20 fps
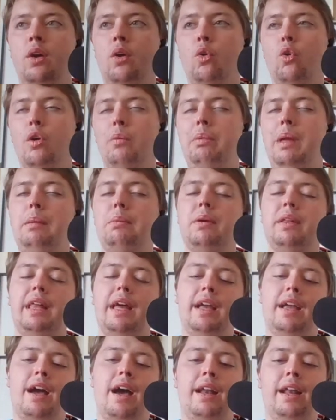or people
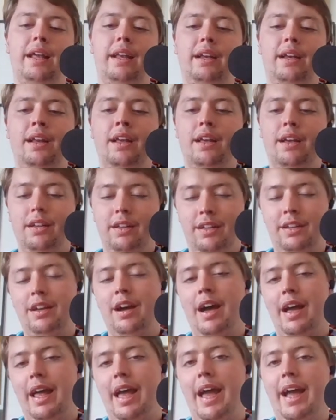that got it,
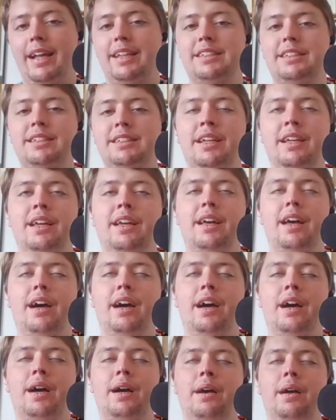got Hex
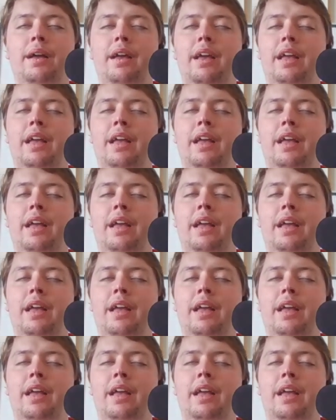uh,